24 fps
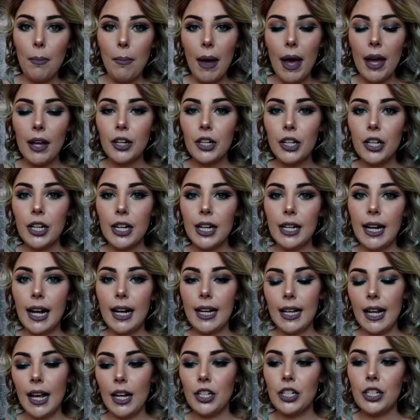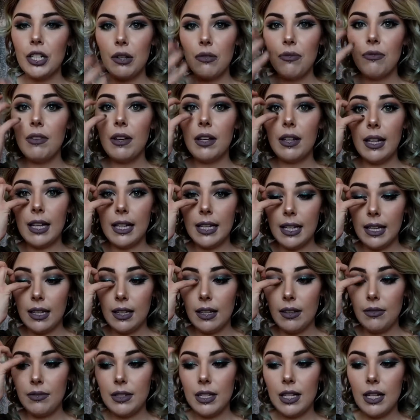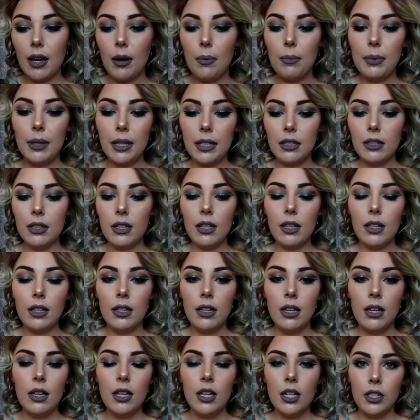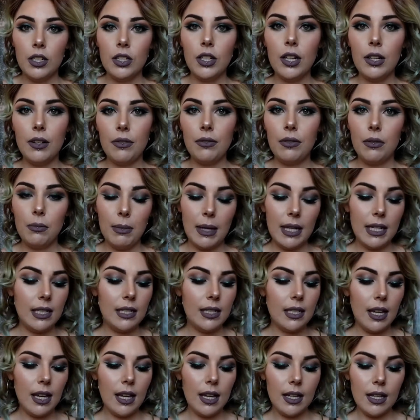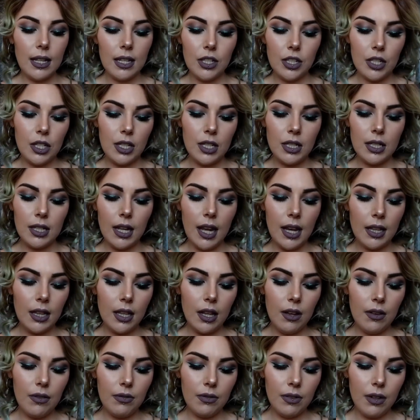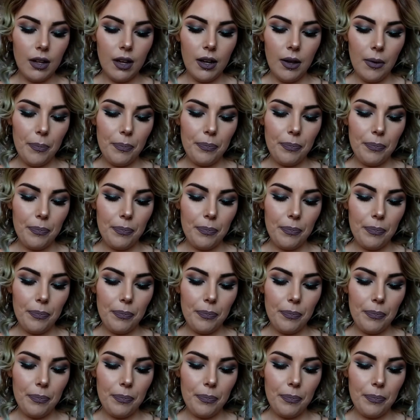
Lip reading: better, and I can actually feel like it lifting up like the dirt from my skin. It's just, I love